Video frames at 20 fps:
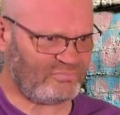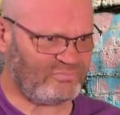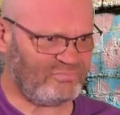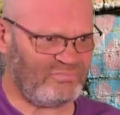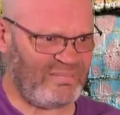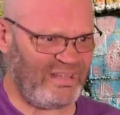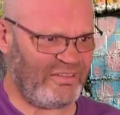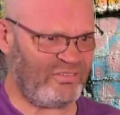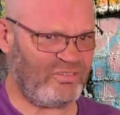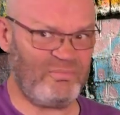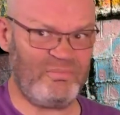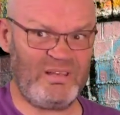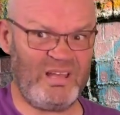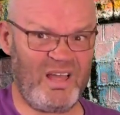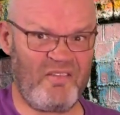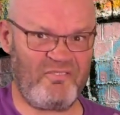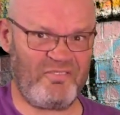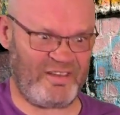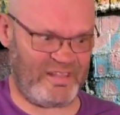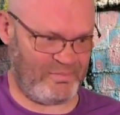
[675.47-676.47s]
Met some
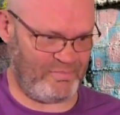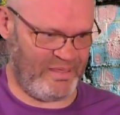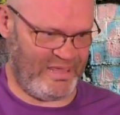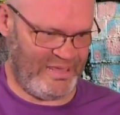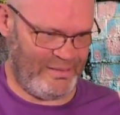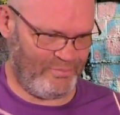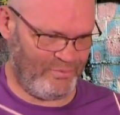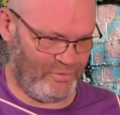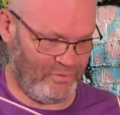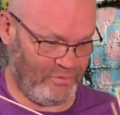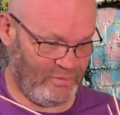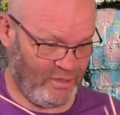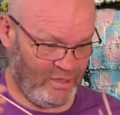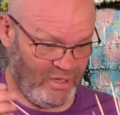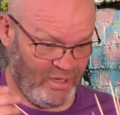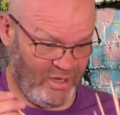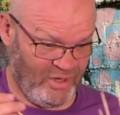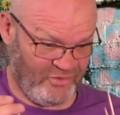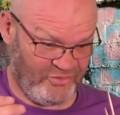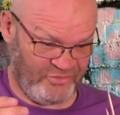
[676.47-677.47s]
lovely people.
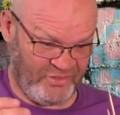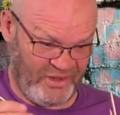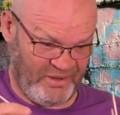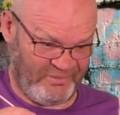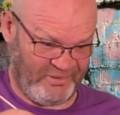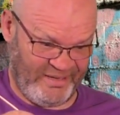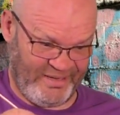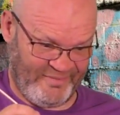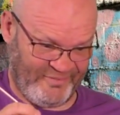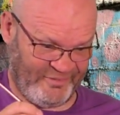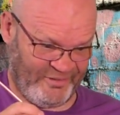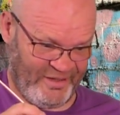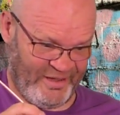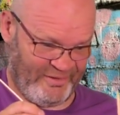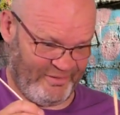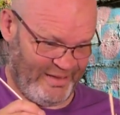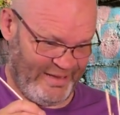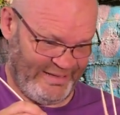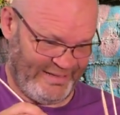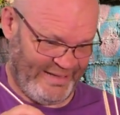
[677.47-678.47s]
Don't even
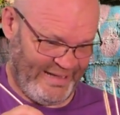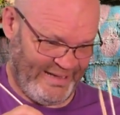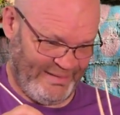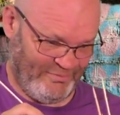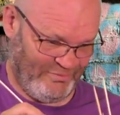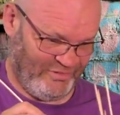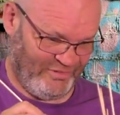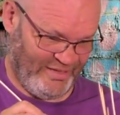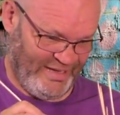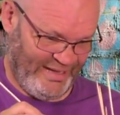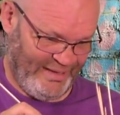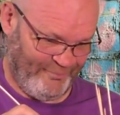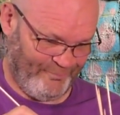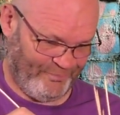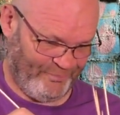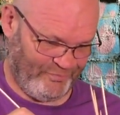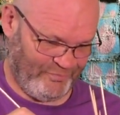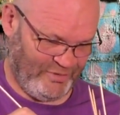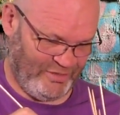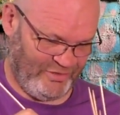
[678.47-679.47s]
know their names yet
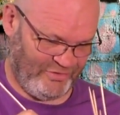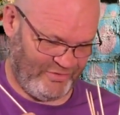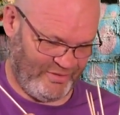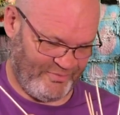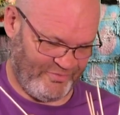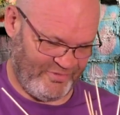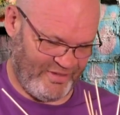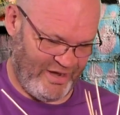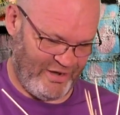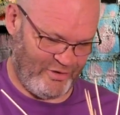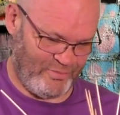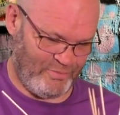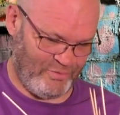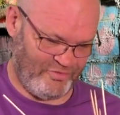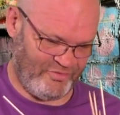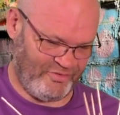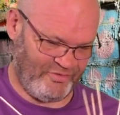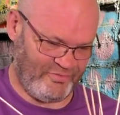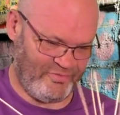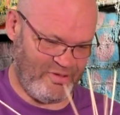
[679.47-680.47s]
because I'm terrible
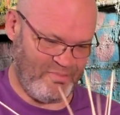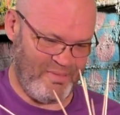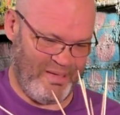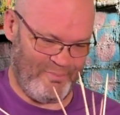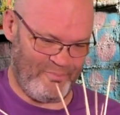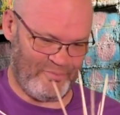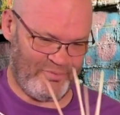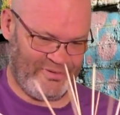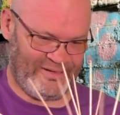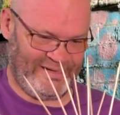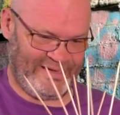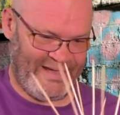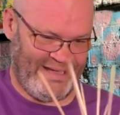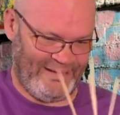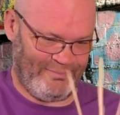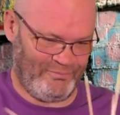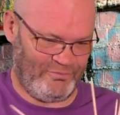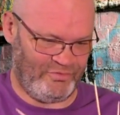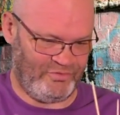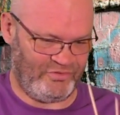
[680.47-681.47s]
for remembering
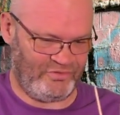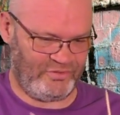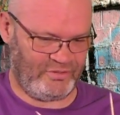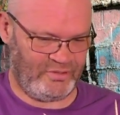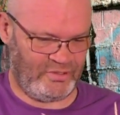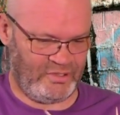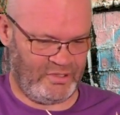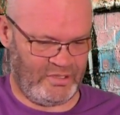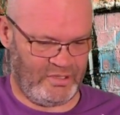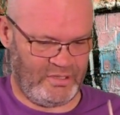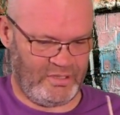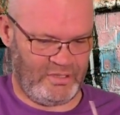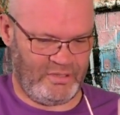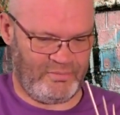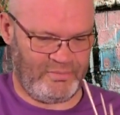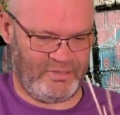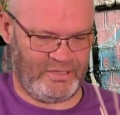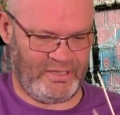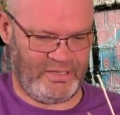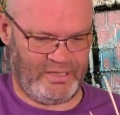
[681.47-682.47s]
names.
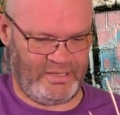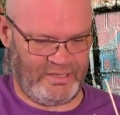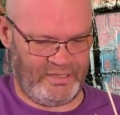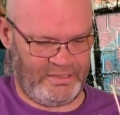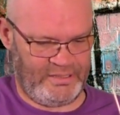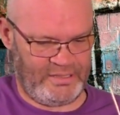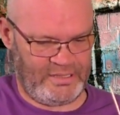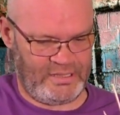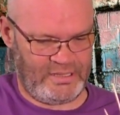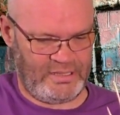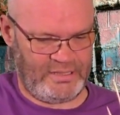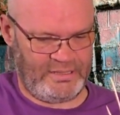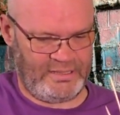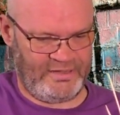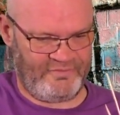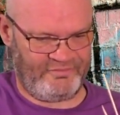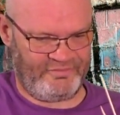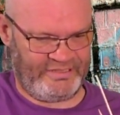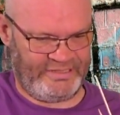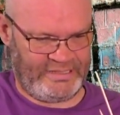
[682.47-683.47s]
But yeah, a
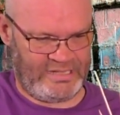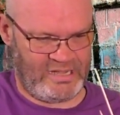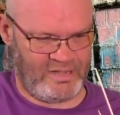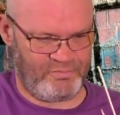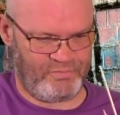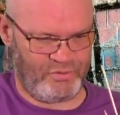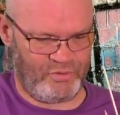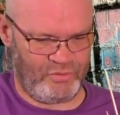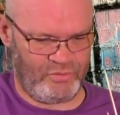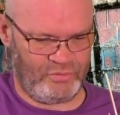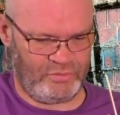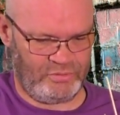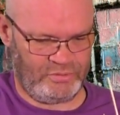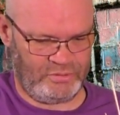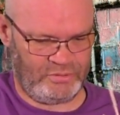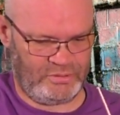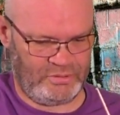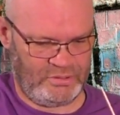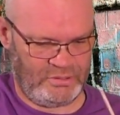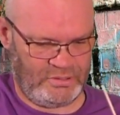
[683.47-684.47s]
lovely couple
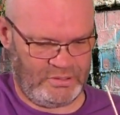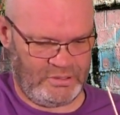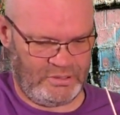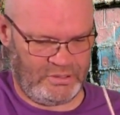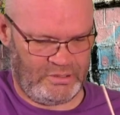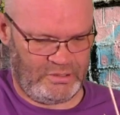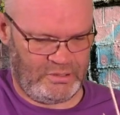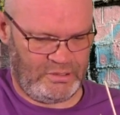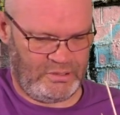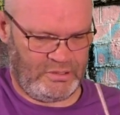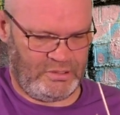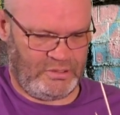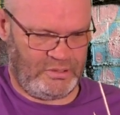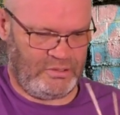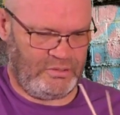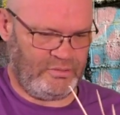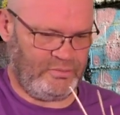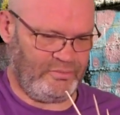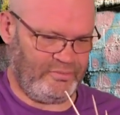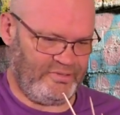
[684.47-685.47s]

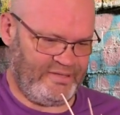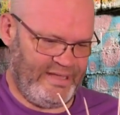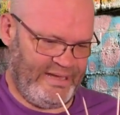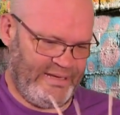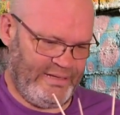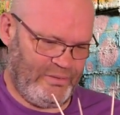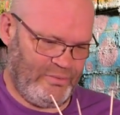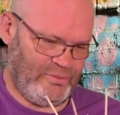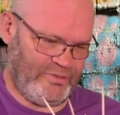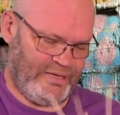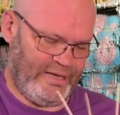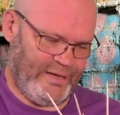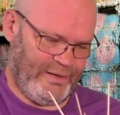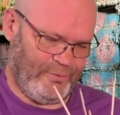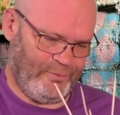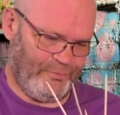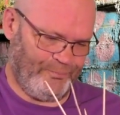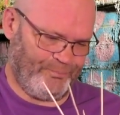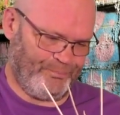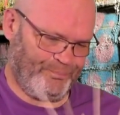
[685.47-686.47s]
with their little
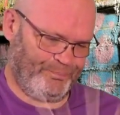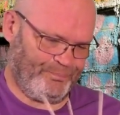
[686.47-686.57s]
girl